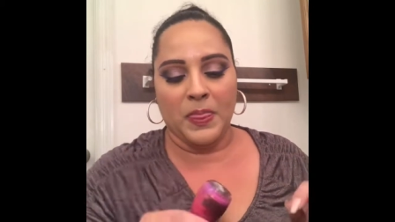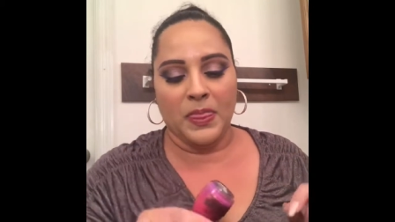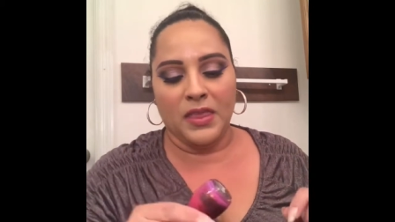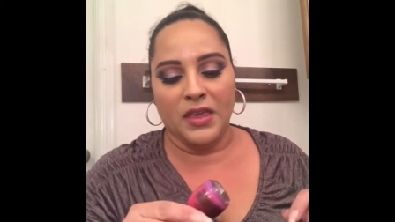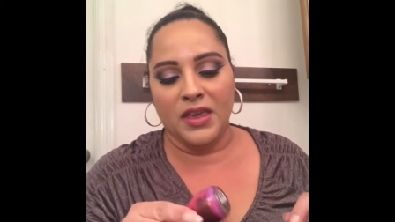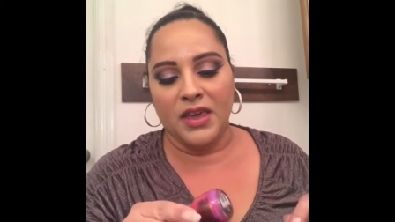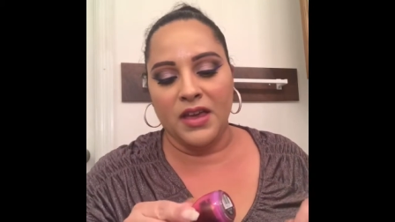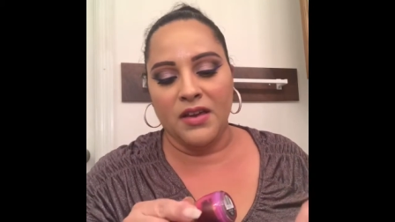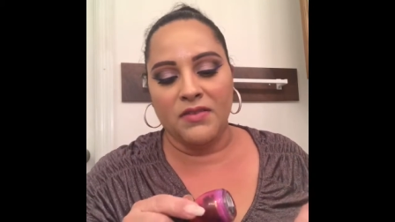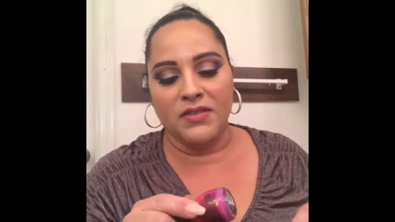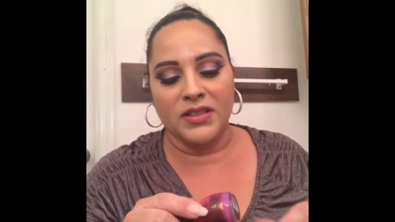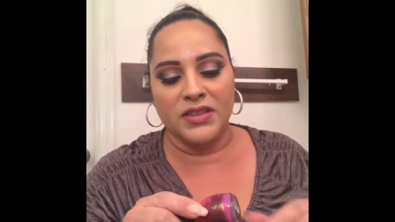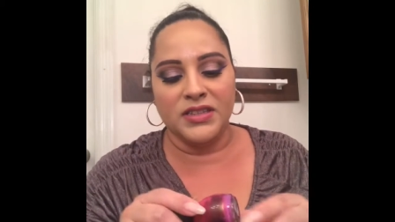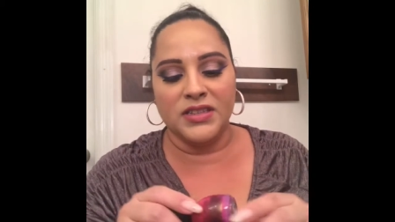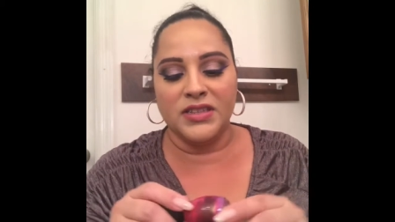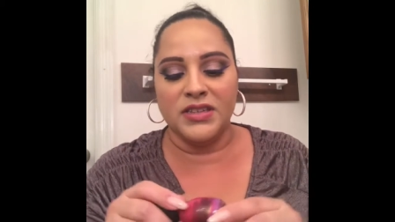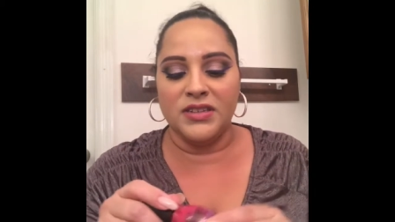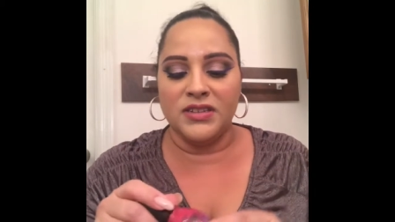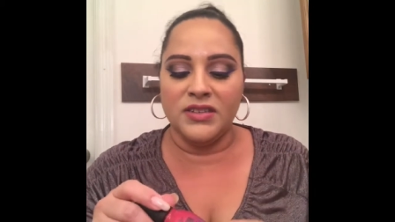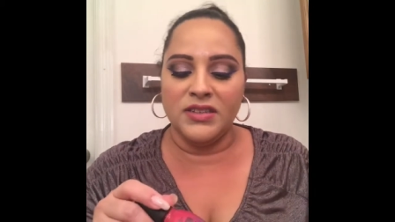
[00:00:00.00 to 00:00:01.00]
You can't really
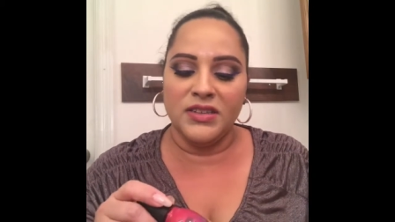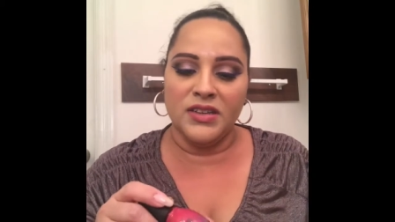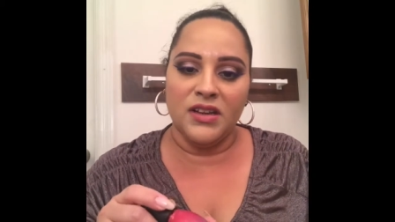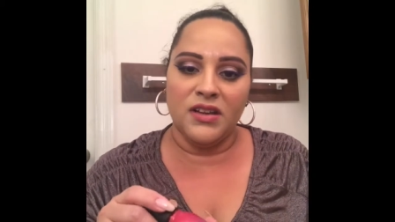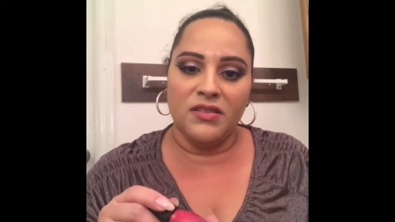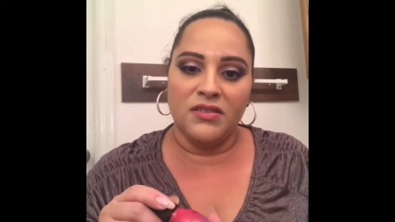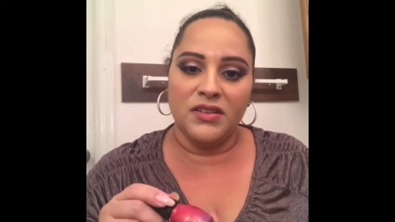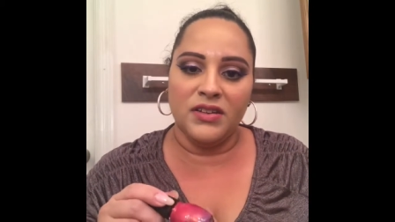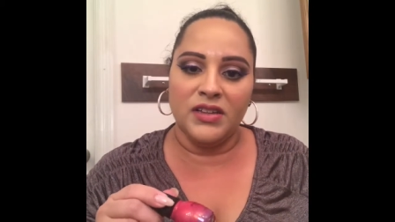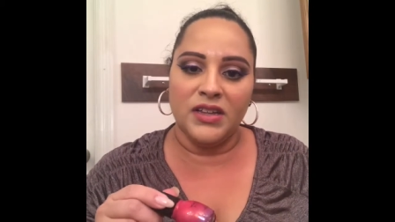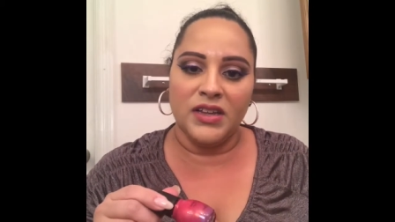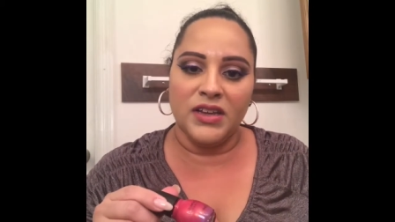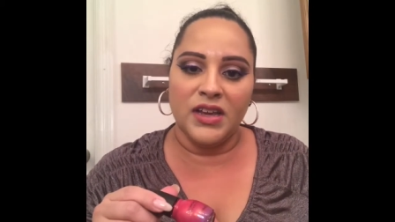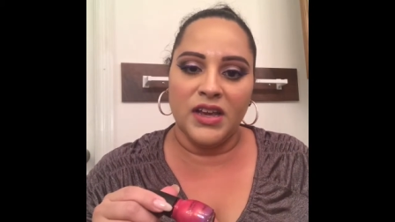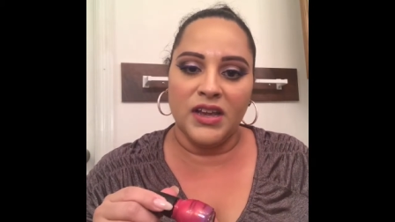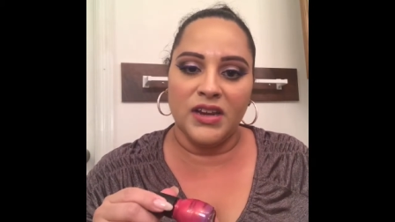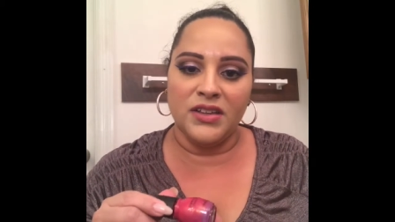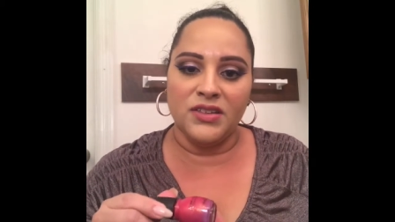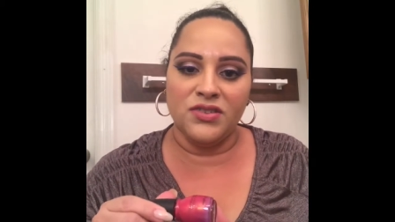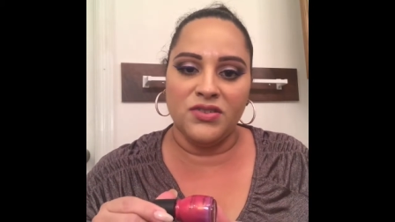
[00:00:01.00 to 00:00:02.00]
see. See how it like
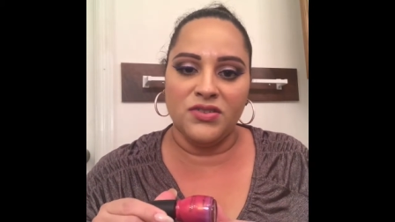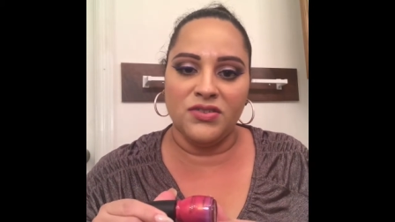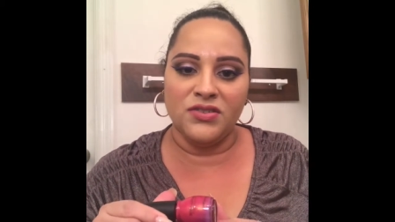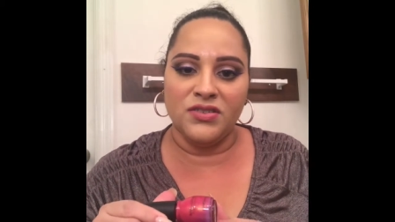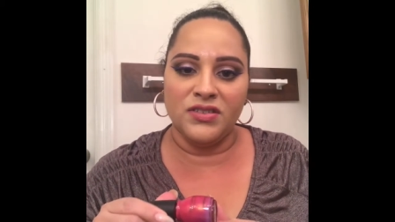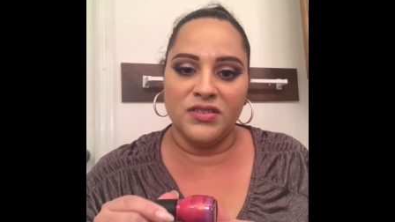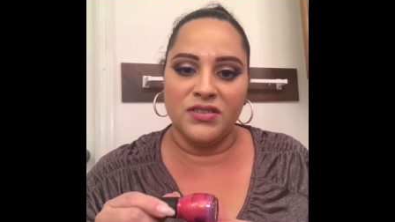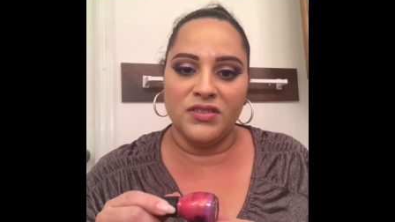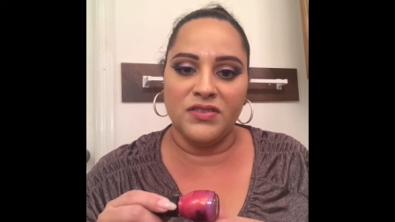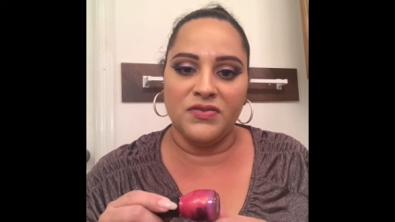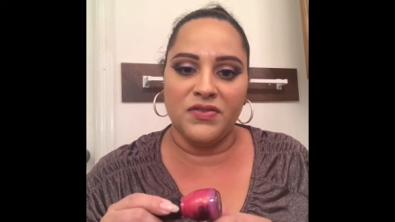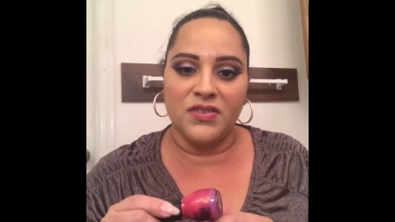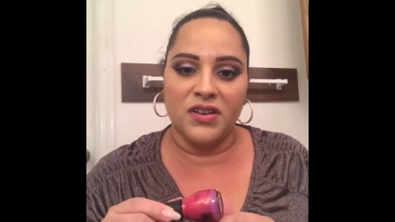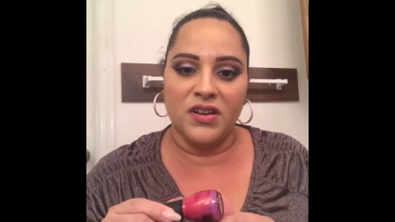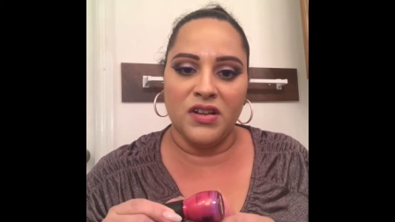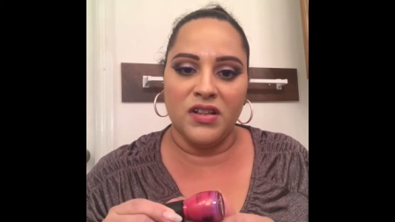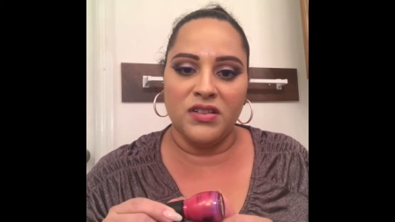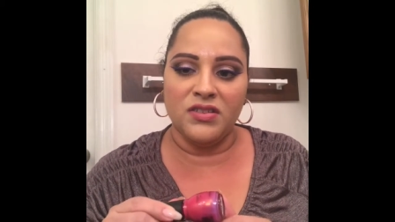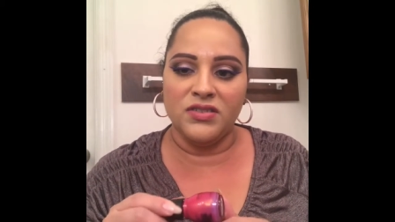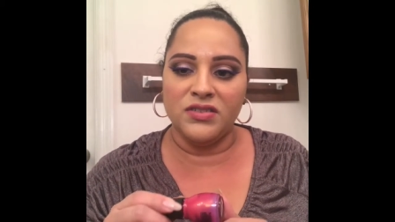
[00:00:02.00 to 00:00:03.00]
kind of turns different
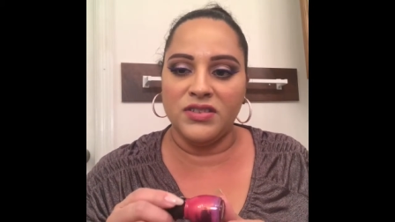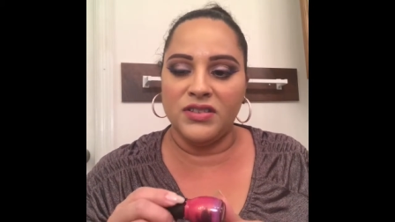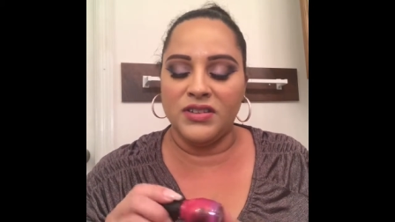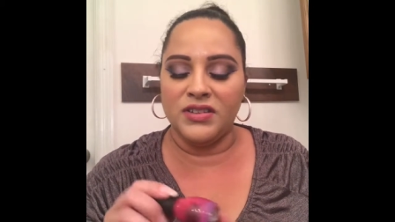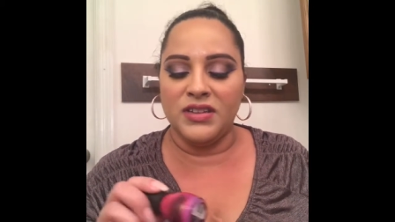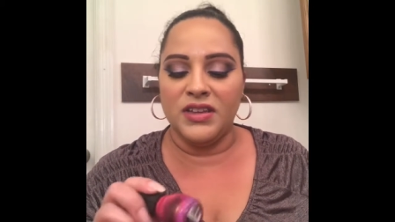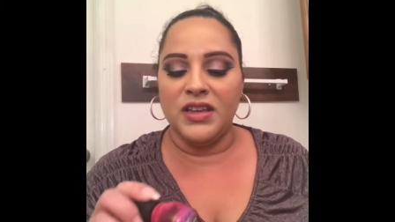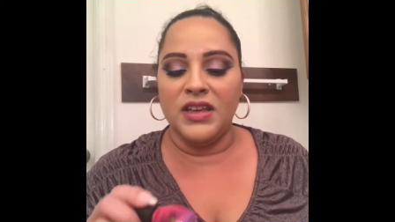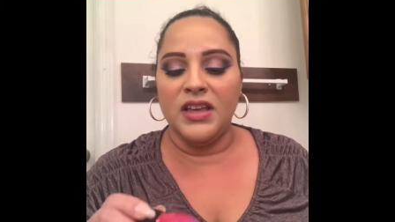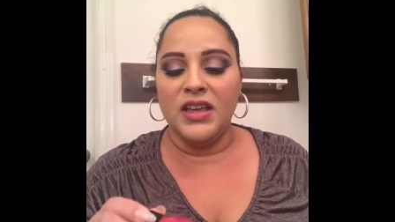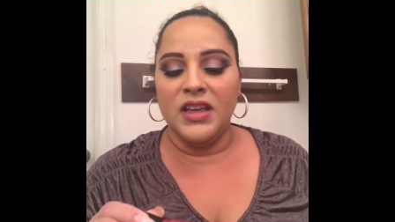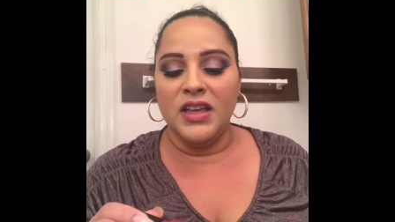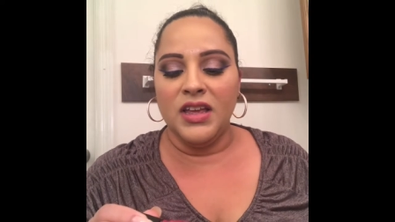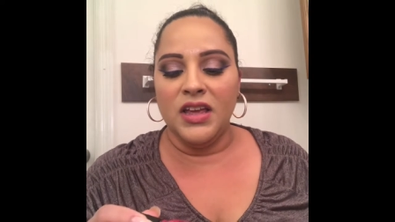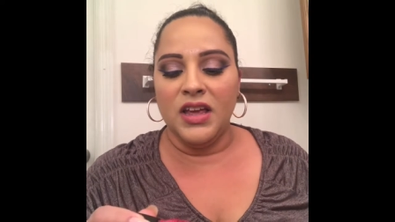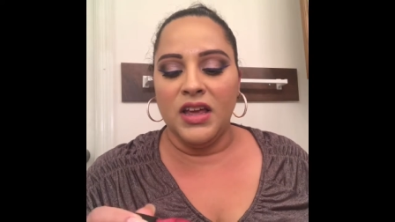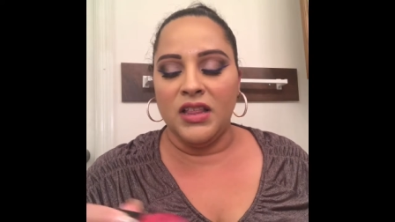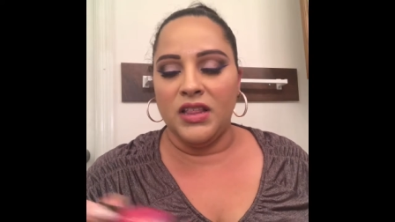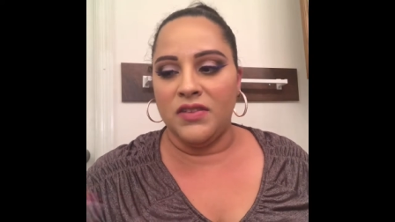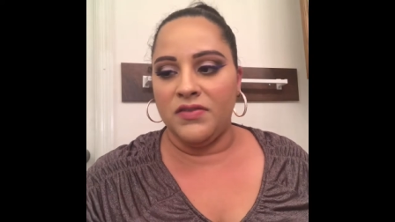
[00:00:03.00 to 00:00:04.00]
colors?
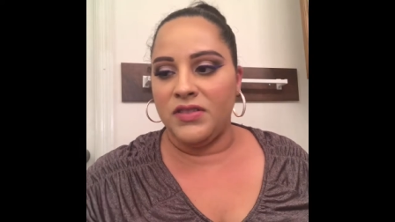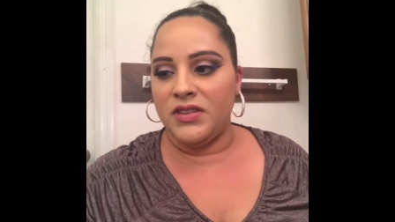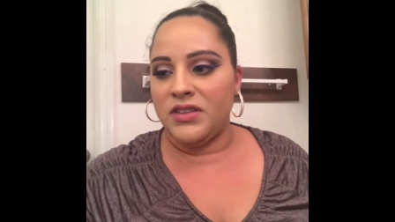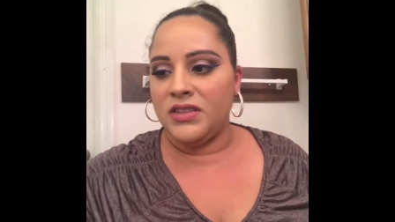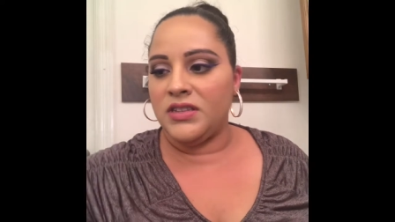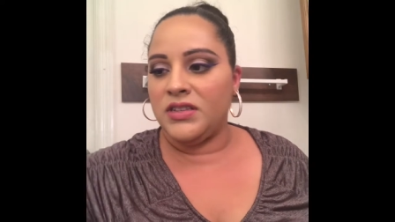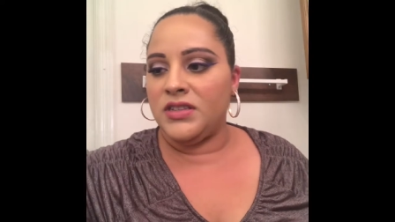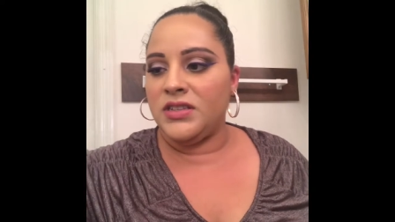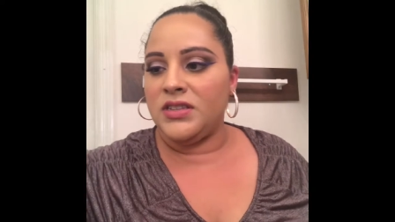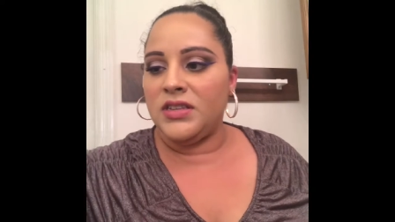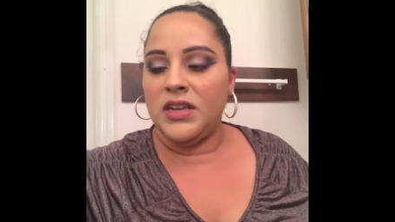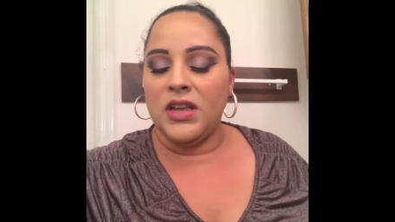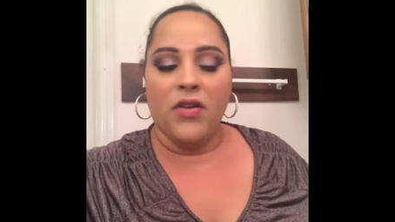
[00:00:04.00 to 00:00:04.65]
I love this.